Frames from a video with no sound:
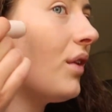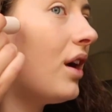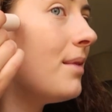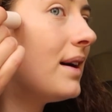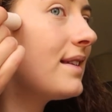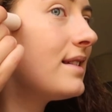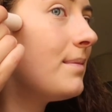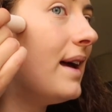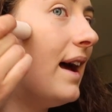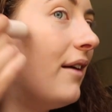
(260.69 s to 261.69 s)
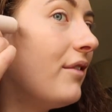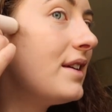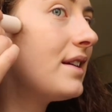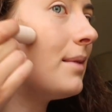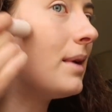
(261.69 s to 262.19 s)
I must admit, every
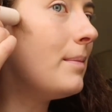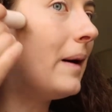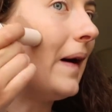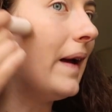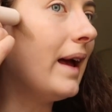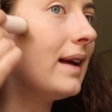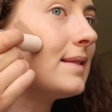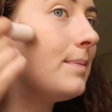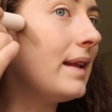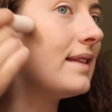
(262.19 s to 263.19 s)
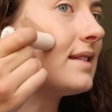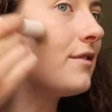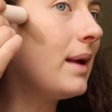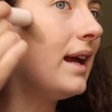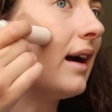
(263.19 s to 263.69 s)
time I buy
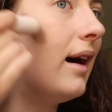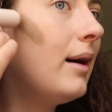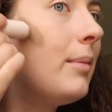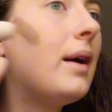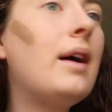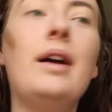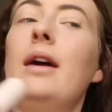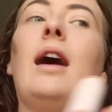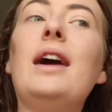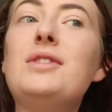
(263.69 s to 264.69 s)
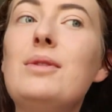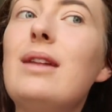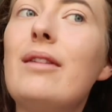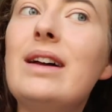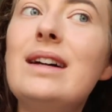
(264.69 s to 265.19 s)
expensive makeup, I do
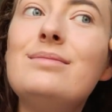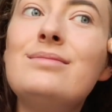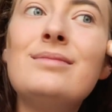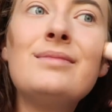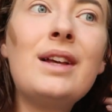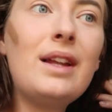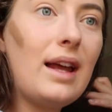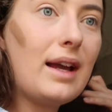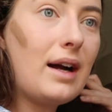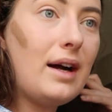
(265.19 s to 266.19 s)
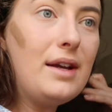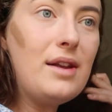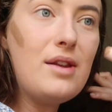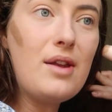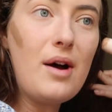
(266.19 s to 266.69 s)
love it. Like, I
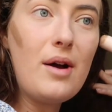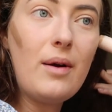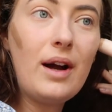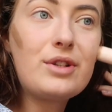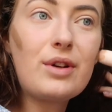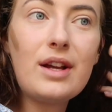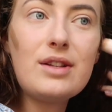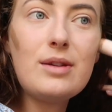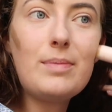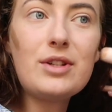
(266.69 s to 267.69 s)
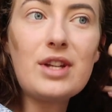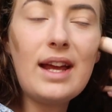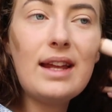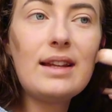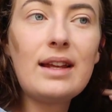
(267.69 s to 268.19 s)
know I try and do
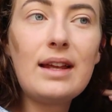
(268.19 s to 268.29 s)
budget,